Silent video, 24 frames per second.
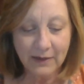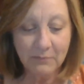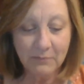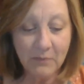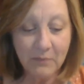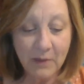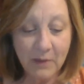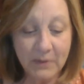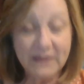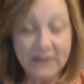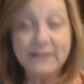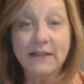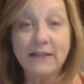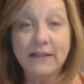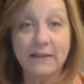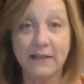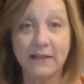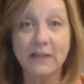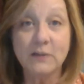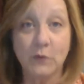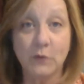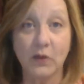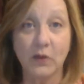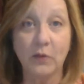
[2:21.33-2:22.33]
Mummy said
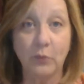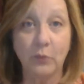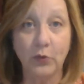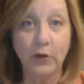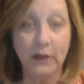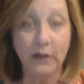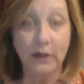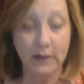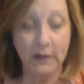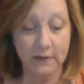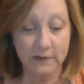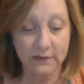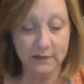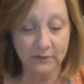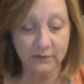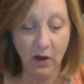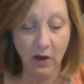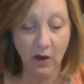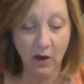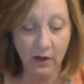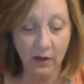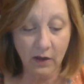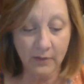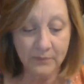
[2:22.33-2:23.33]
these were the prettiest of
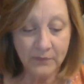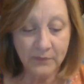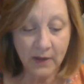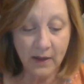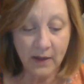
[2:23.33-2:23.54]
all.